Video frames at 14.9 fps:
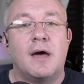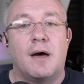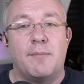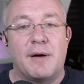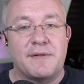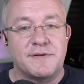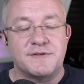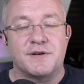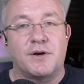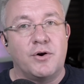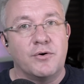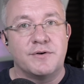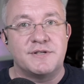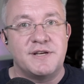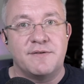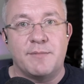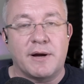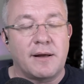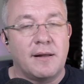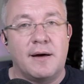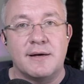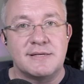about the security of
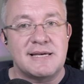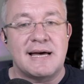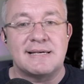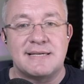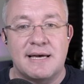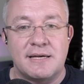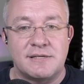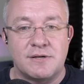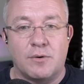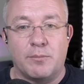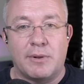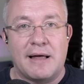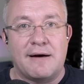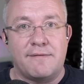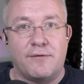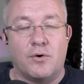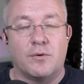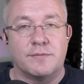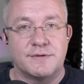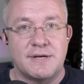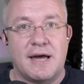my clients' assets on platforms.